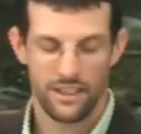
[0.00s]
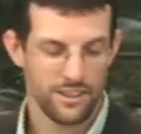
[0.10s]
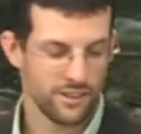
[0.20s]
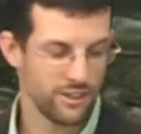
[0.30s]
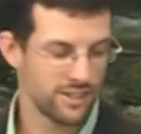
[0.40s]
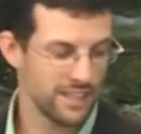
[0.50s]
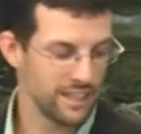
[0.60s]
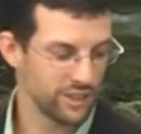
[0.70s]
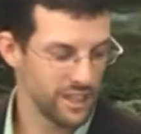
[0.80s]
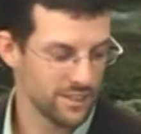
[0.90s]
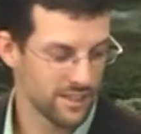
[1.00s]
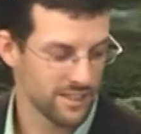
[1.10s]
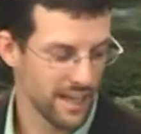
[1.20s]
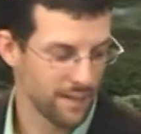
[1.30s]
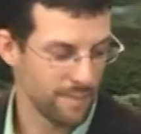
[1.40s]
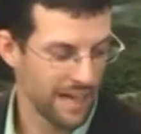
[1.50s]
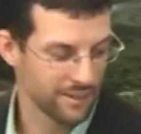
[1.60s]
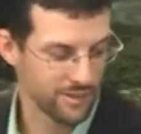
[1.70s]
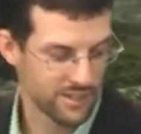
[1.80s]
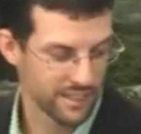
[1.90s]
So you see, Jesus said in
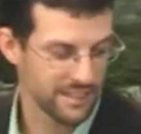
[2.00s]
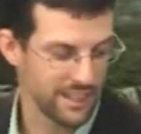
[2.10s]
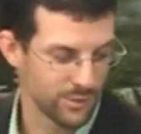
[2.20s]
Matthew 16